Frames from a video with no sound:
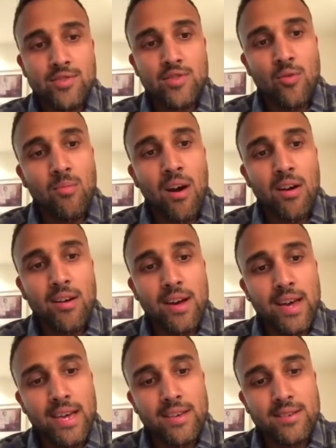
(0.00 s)
So Mara
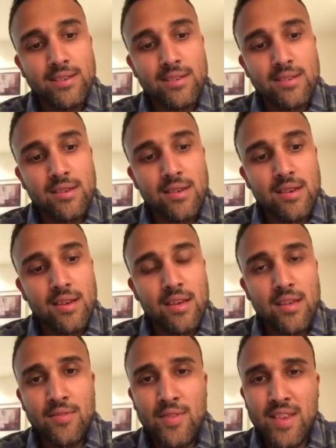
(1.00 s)
is
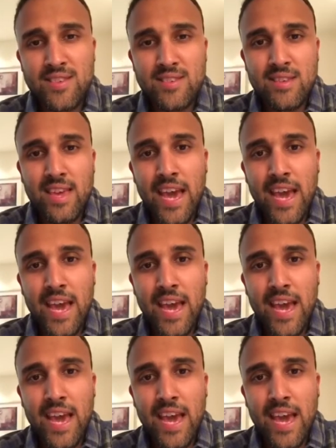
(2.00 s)
this